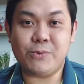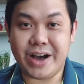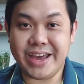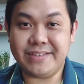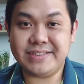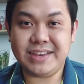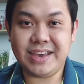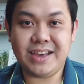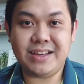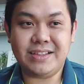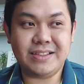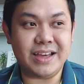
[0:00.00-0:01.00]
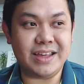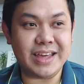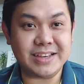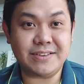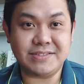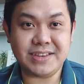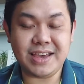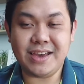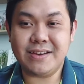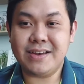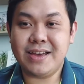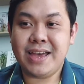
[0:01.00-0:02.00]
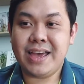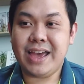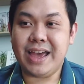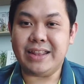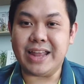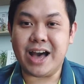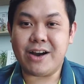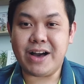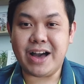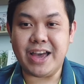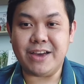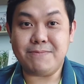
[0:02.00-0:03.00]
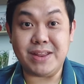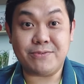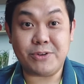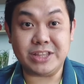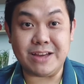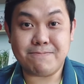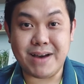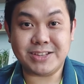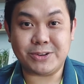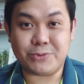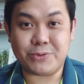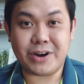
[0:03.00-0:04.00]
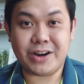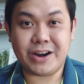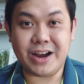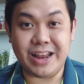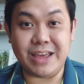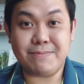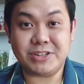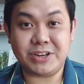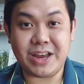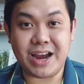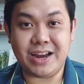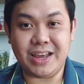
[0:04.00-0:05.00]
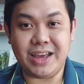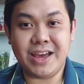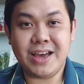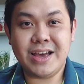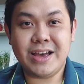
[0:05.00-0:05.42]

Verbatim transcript: YFC, then SFC, and now I've been a full-time pastoral worker, lay missionary